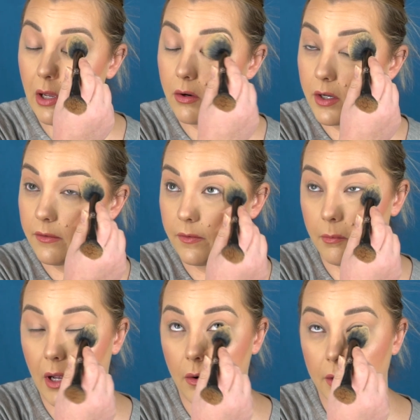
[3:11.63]
powder
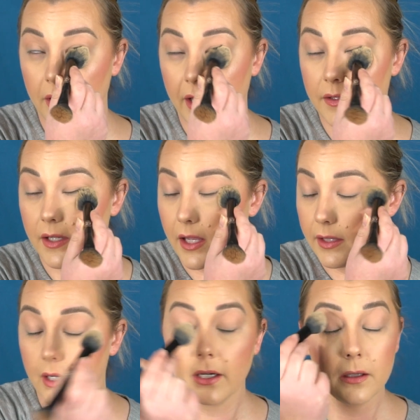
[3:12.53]
from Hourglass
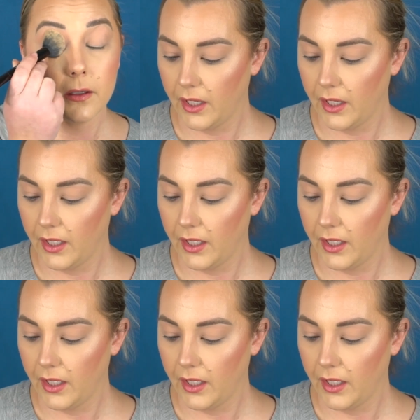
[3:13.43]
on there,